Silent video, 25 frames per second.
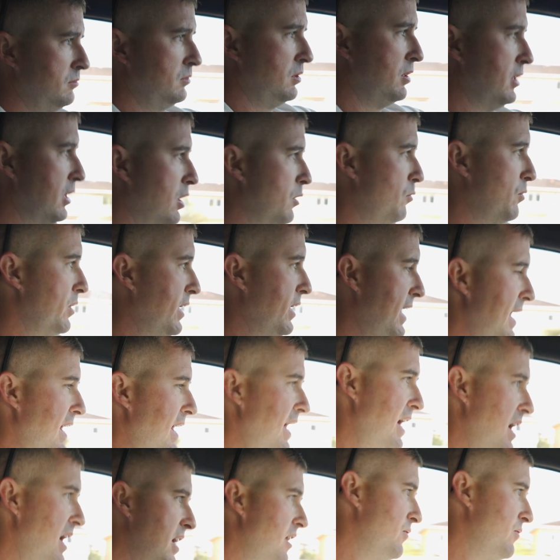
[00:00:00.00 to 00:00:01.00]
Tell them what I
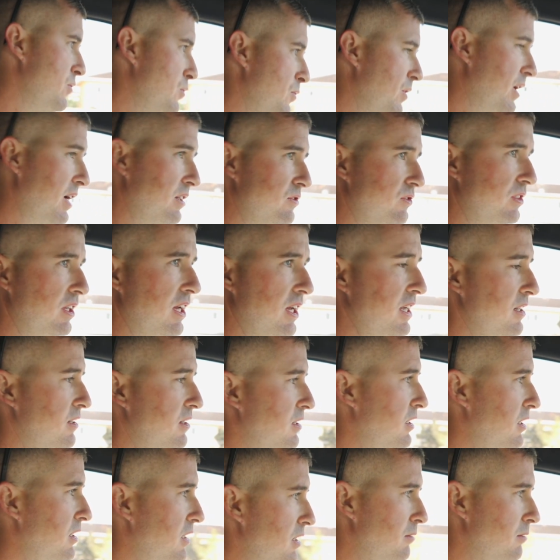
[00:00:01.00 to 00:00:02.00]
have,
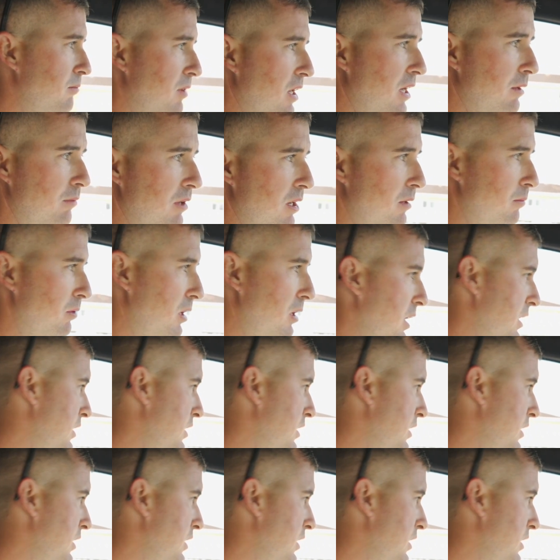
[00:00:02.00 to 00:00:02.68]
2019, blah blah blah,